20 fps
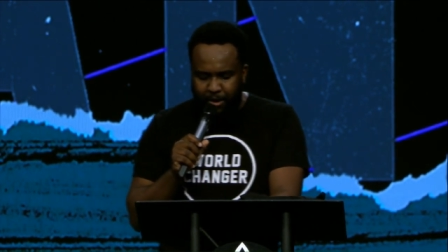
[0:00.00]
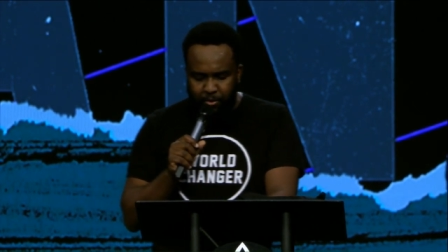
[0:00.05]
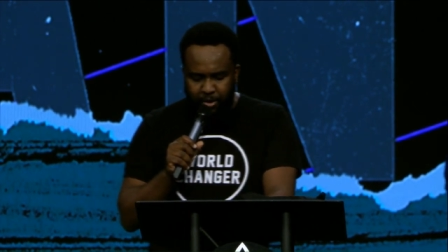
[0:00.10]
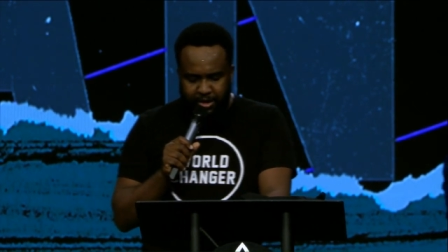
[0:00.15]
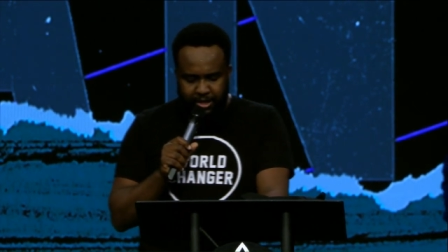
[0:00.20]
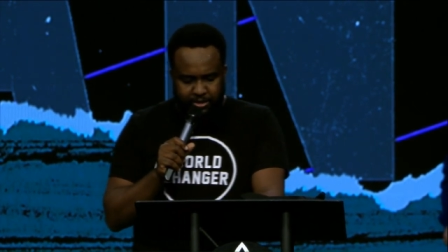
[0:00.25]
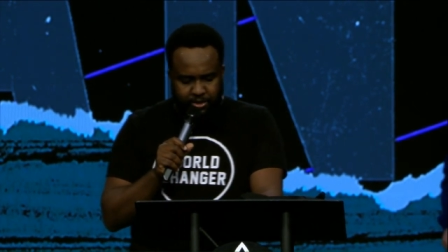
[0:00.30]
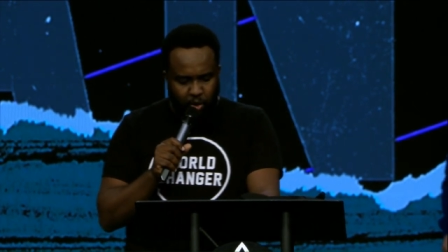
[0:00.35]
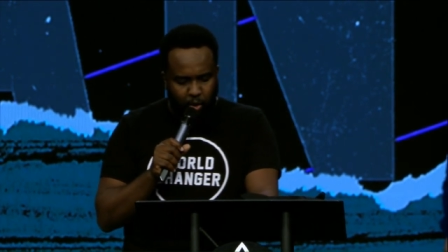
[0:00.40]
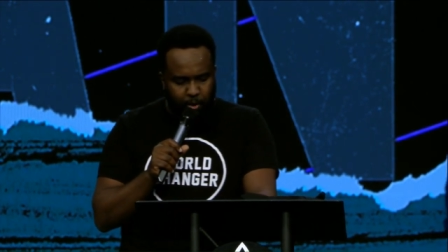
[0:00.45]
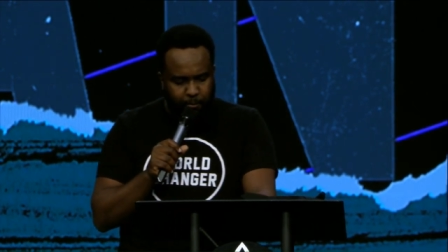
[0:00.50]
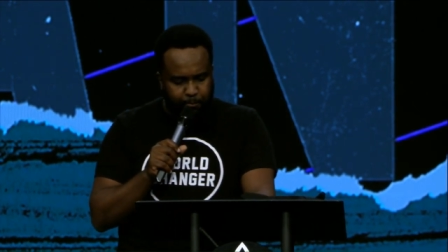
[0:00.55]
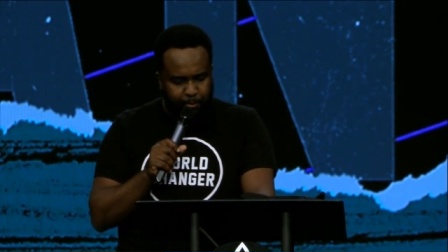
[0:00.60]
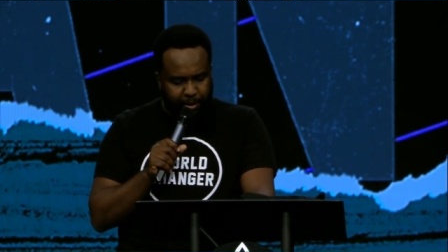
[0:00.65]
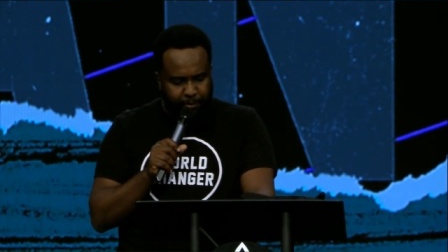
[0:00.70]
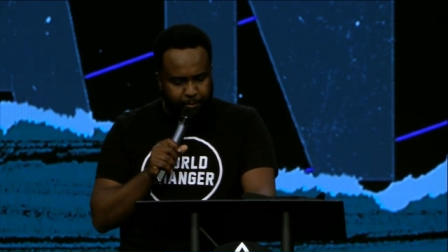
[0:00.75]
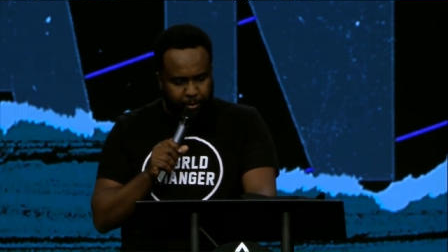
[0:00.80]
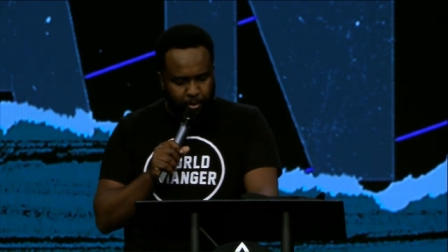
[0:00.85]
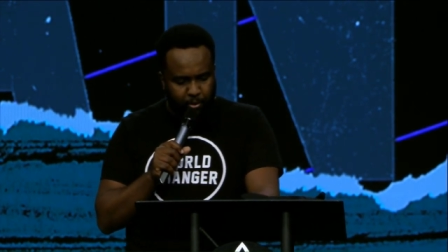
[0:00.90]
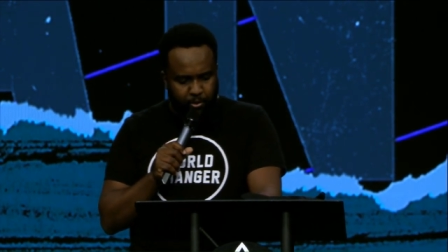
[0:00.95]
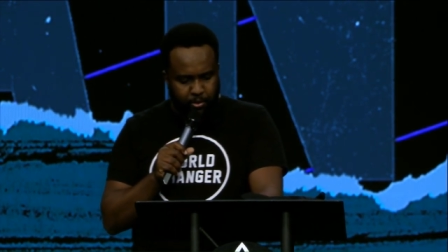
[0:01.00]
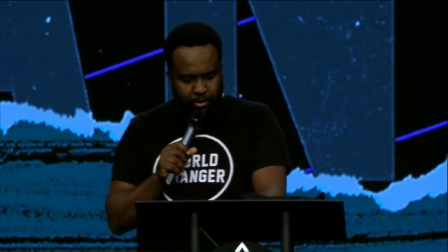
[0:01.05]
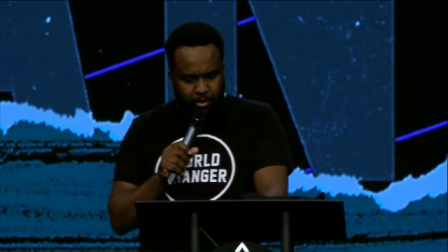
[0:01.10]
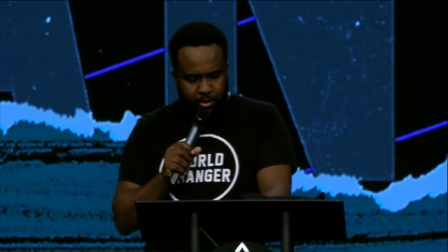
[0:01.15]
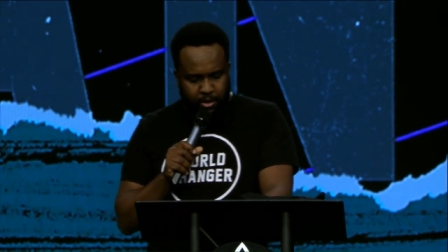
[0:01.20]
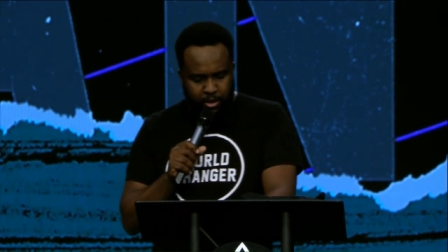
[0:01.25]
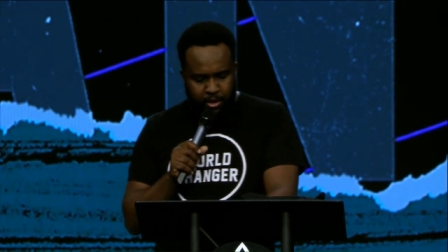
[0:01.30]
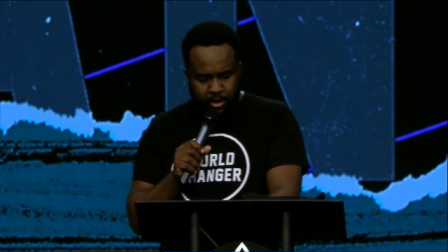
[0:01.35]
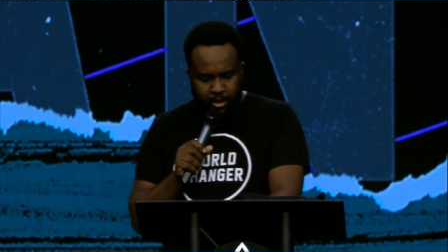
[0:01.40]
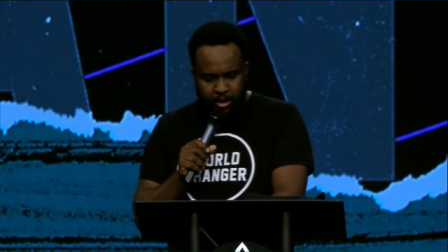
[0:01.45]
with his own people.
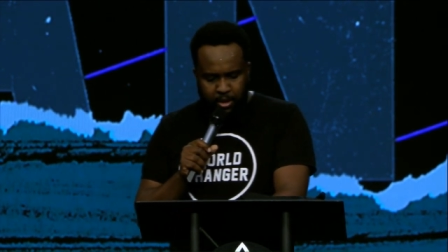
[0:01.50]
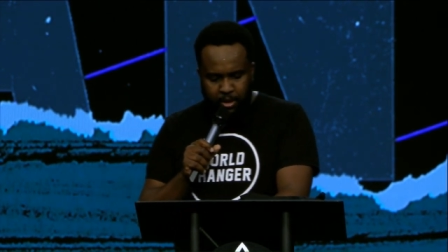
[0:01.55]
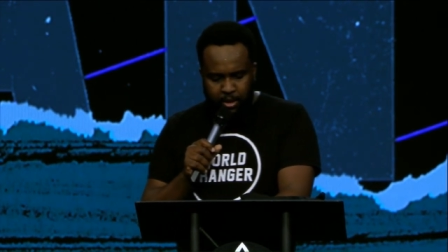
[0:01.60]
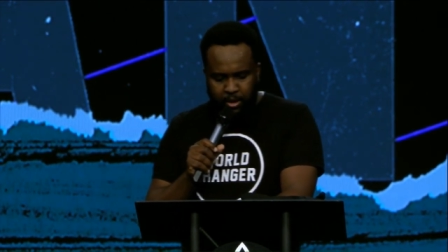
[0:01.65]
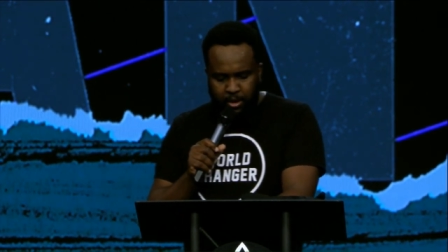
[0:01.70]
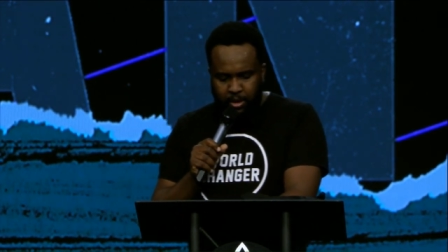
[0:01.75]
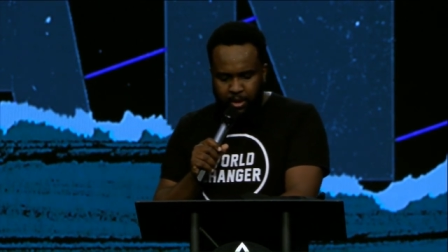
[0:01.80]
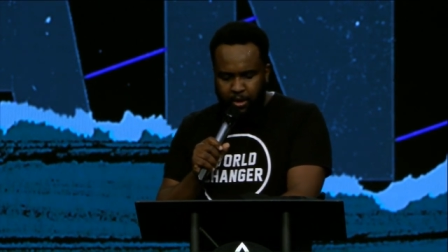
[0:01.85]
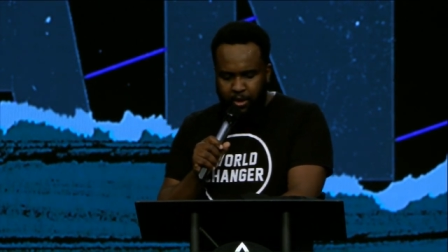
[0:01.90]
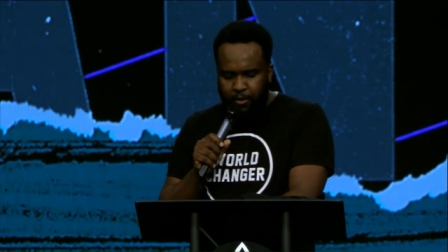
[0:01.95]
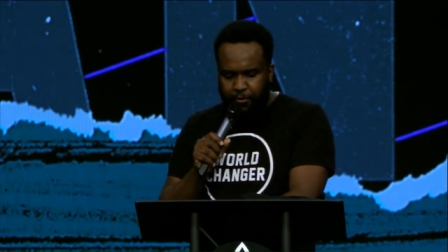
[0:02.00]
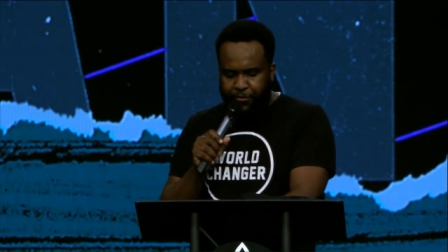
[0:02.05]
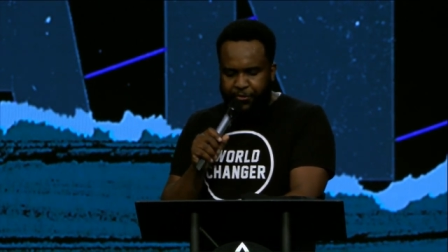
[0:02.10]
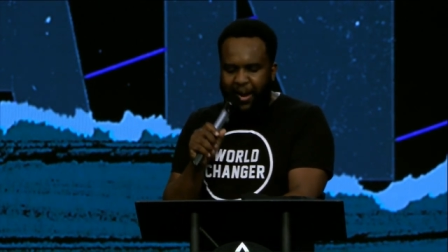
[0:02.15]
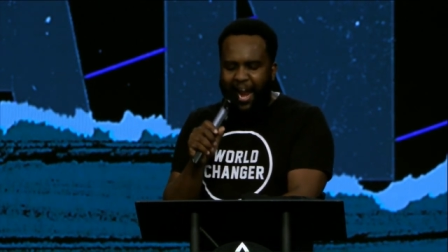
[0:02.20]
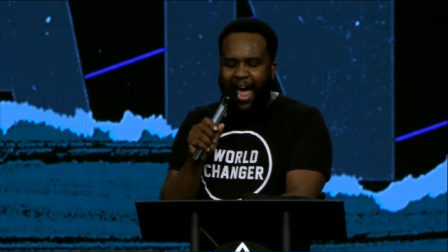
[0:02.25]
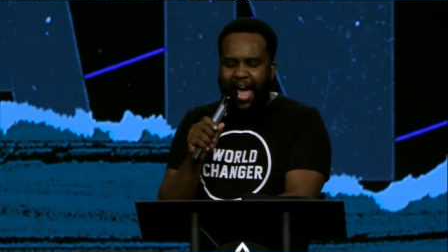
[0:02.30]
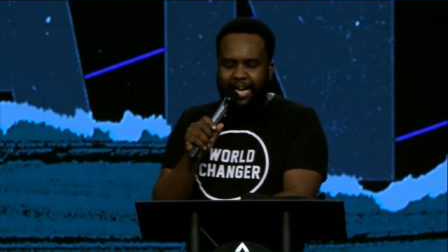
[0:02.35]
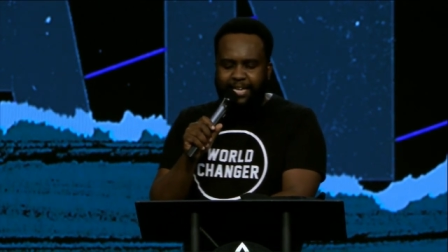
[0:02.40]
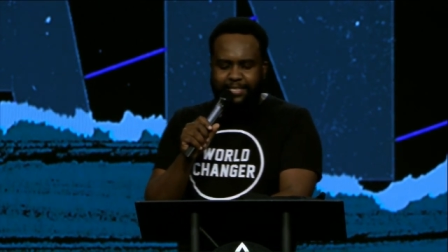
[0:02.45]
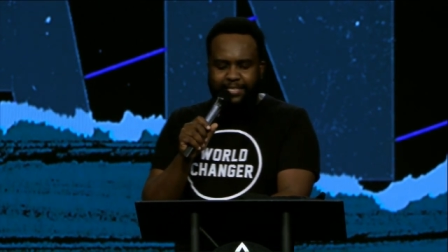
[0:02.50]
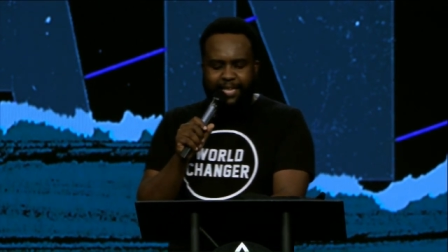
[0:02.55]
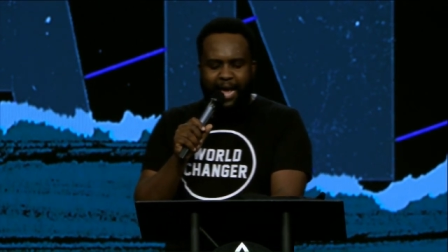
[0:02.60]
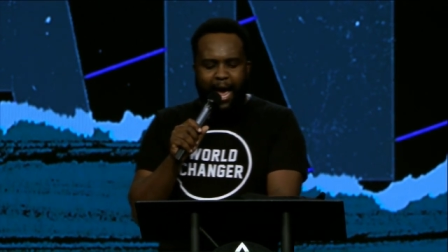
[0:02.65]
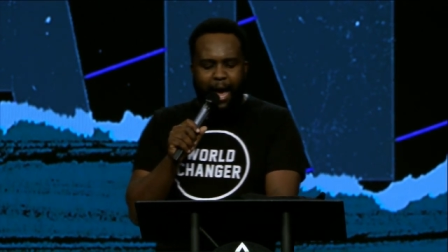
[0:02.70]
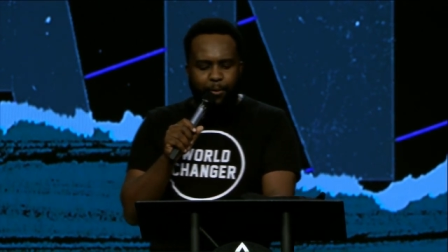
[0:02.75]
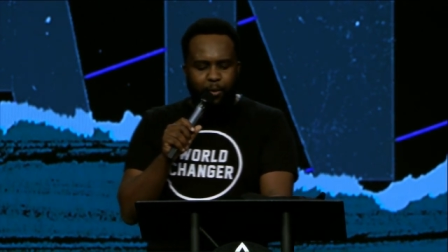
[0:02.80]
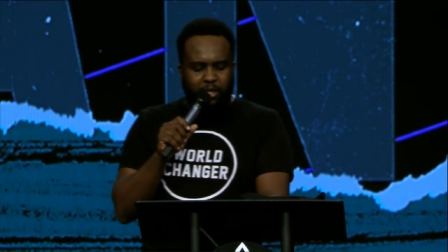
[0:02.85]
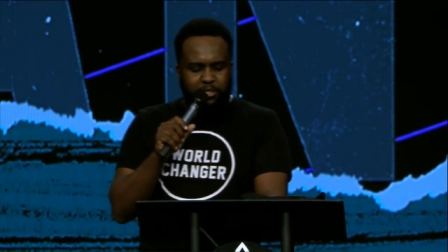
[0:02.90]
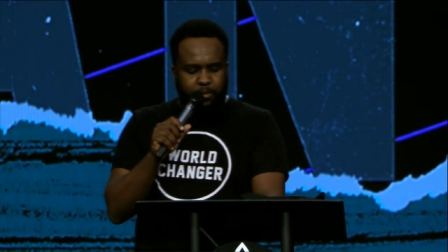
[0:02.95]
Thrice
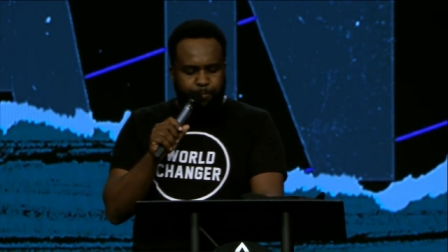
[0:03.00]
I was